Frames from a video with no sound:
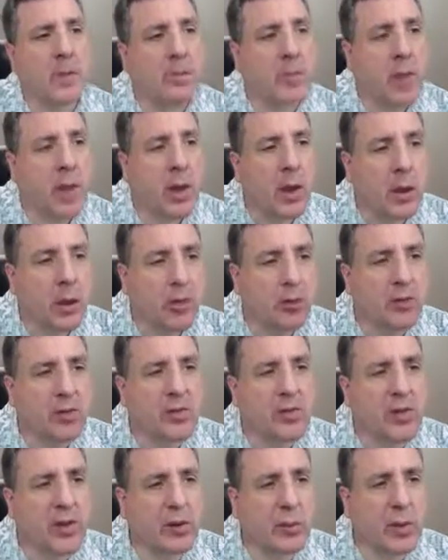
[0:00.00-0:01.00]
And you can
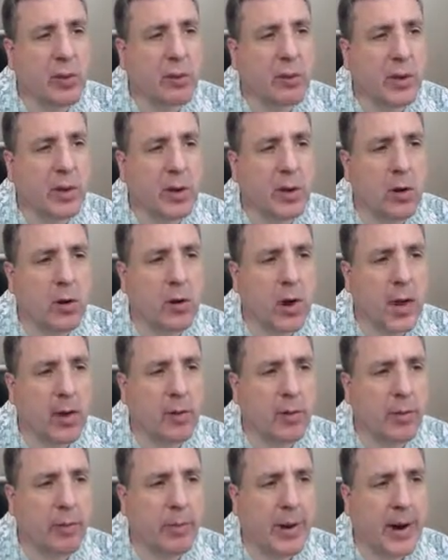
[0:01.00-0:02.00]
see we really don't have a
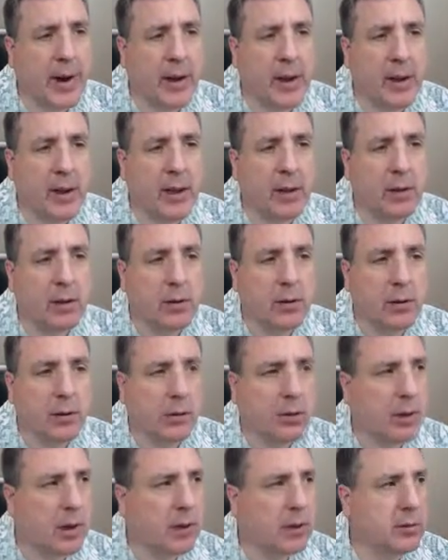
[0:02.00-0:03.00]
body
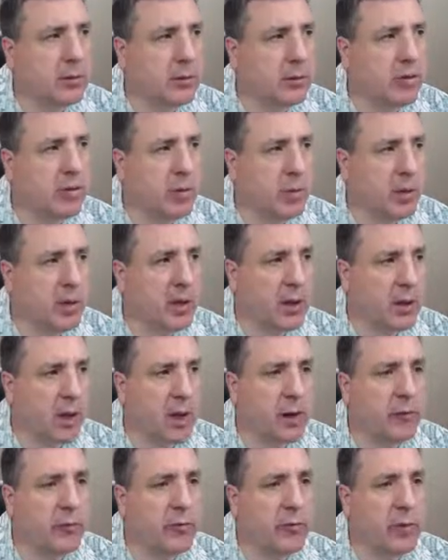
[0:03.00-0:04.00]
to speak
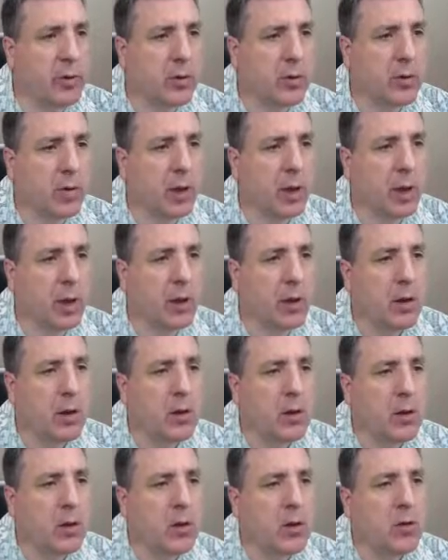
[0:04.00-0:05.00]
of, okay?
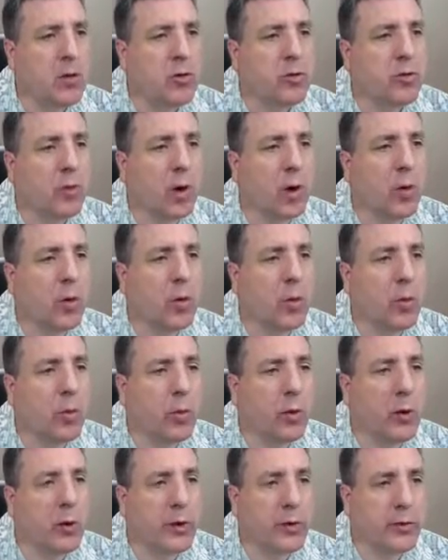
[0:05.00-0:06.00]
So we're
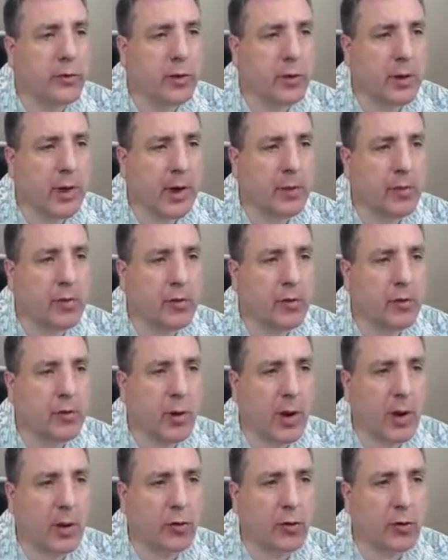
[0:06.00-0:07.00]
going to still have the
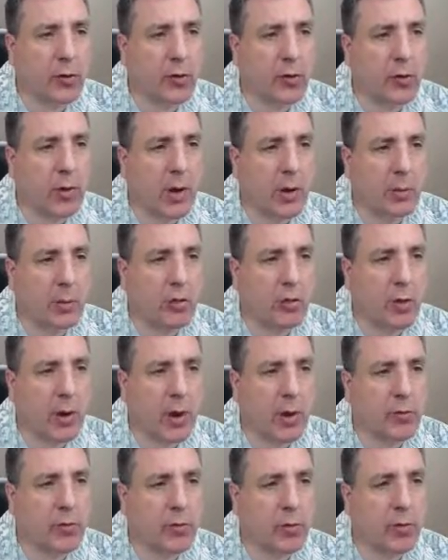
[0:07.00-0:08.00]
transverse foramen,
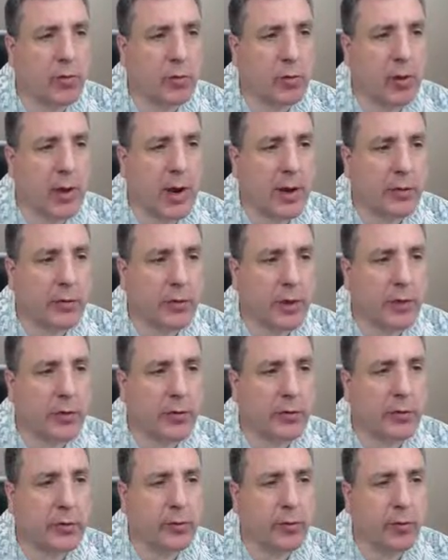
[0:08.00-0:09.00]
transverse
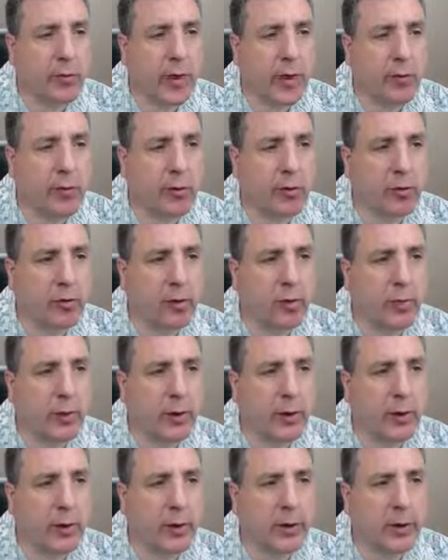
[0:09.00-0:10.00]
processes. We have your
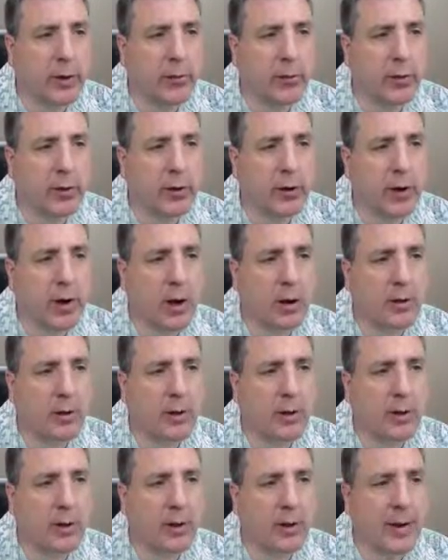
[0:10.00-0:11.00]
superior and inferior
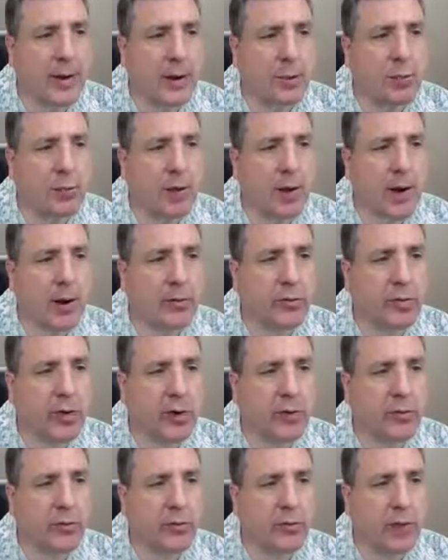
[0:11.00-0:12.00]
articulating
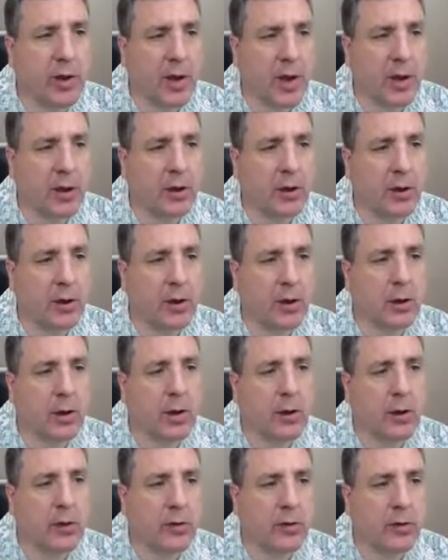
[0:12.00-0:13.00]
process on here.
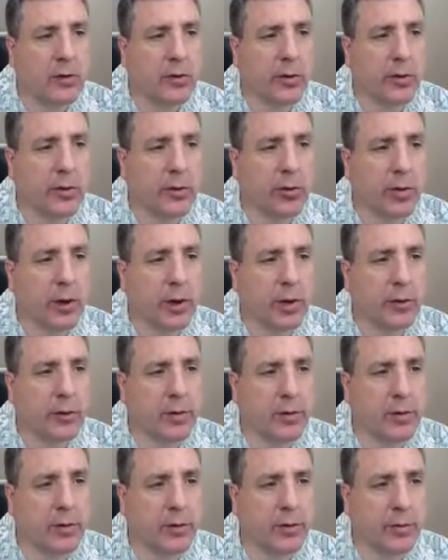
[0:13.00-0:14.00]
So this will
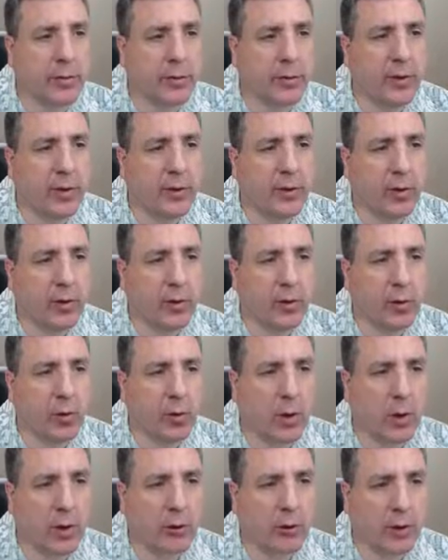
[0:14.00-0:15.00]
articulate, these areas will
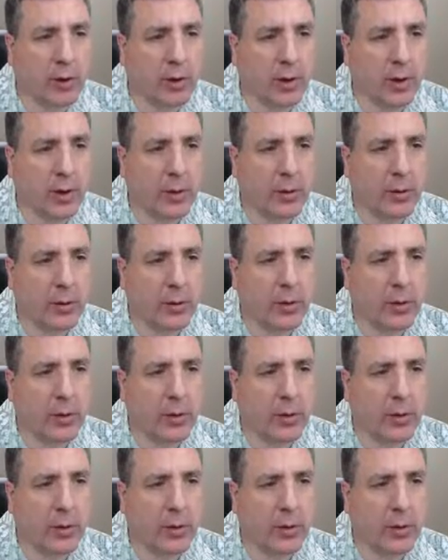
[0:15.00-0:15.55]
articulate with